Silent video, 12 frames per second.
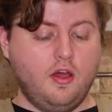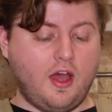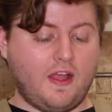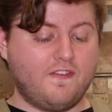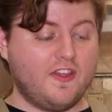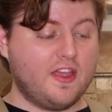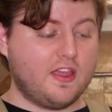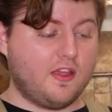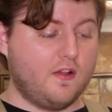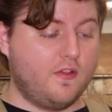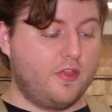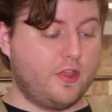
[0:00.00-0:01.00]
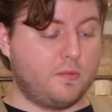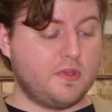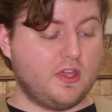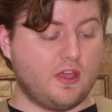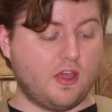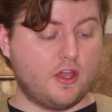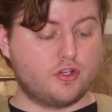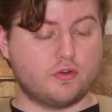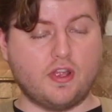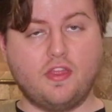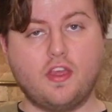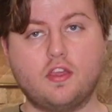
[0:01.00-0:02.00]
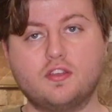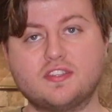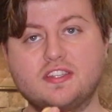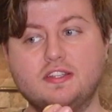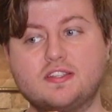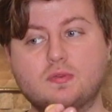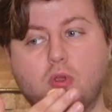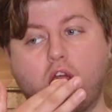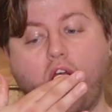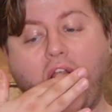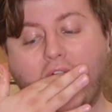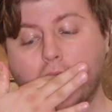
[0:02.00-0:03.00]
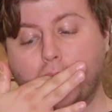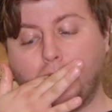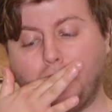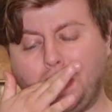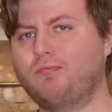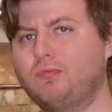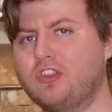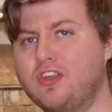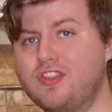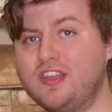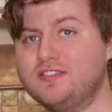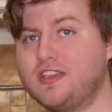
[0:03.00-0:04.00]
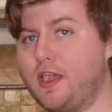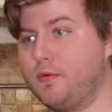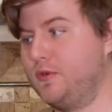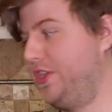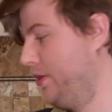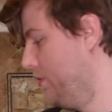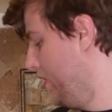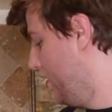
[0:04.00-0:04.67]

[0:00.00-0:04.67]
I feel like there'll be a trend that you'll sense where the things I really, really